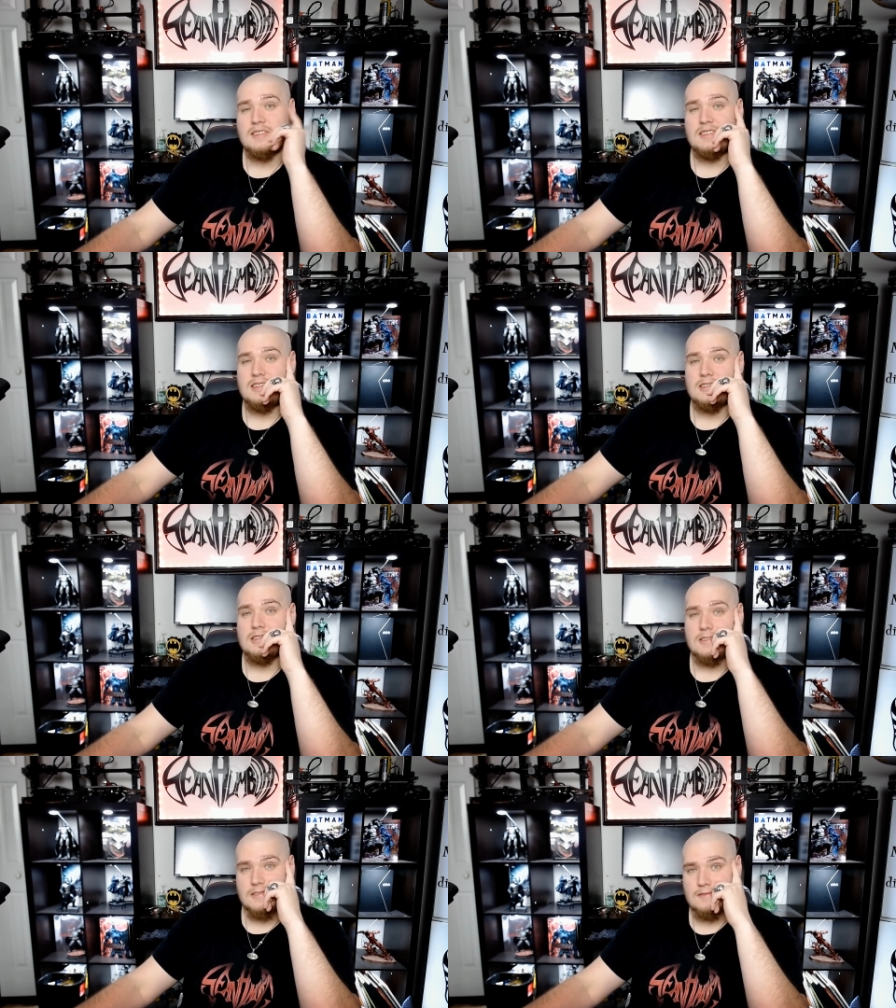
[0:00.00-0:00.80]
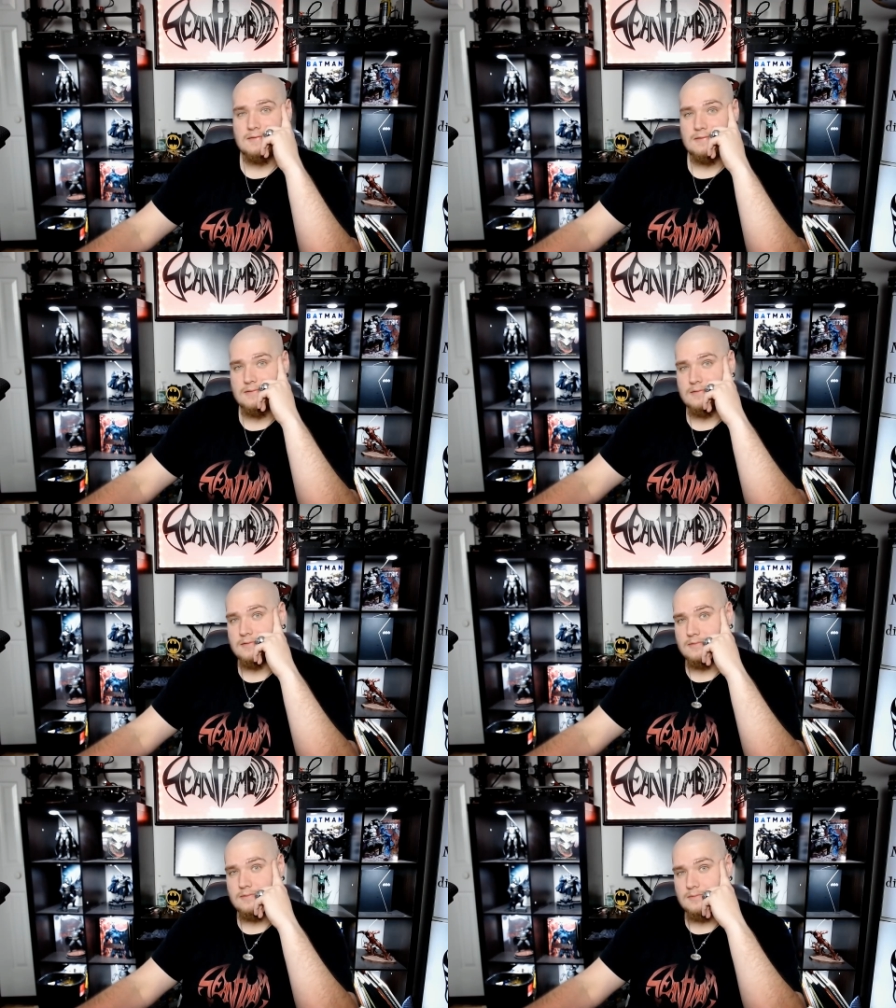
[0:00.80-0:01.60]
is
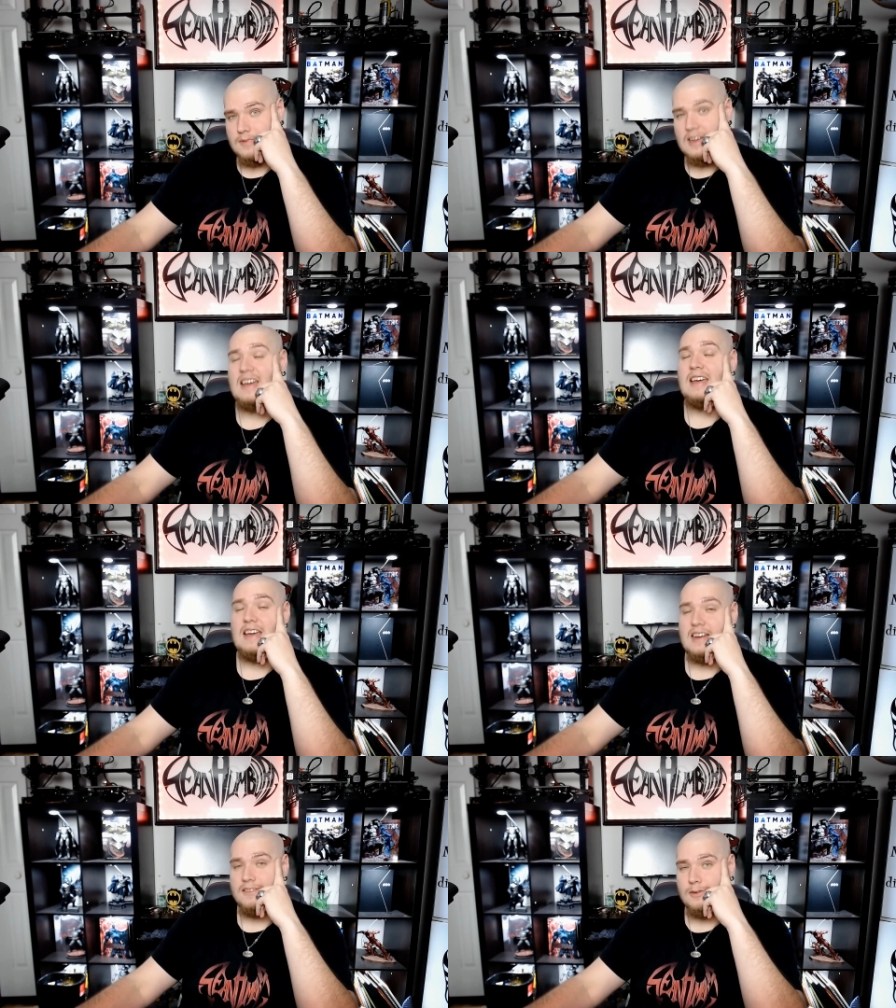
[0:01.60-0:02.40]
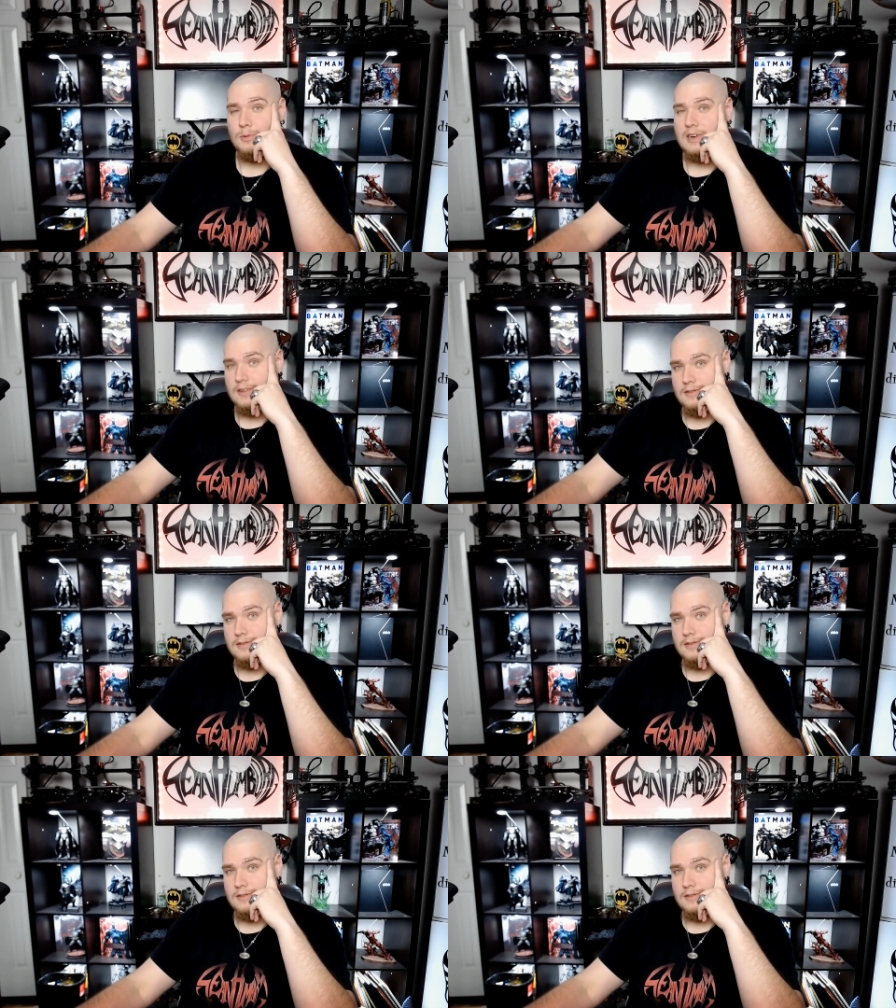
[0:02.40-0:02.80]
a heck of a riddle.